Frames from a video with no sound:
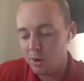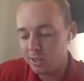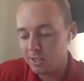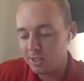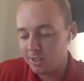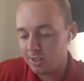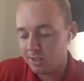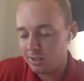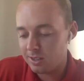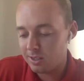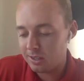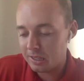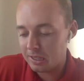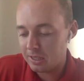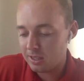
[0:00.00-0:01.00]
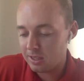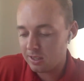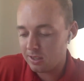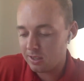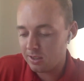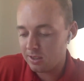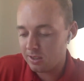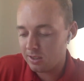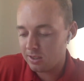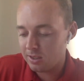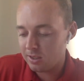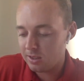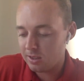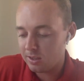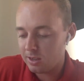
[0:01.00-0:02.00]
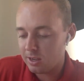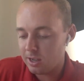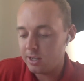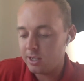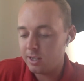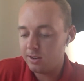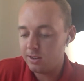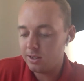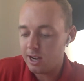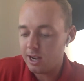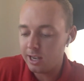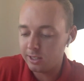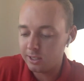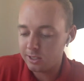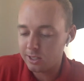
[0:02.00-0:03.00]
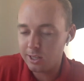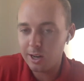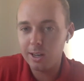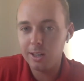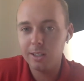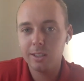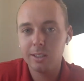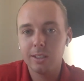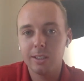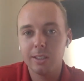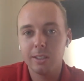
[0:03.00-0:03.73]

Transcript: points? Hundo. Hundo. All right, good start.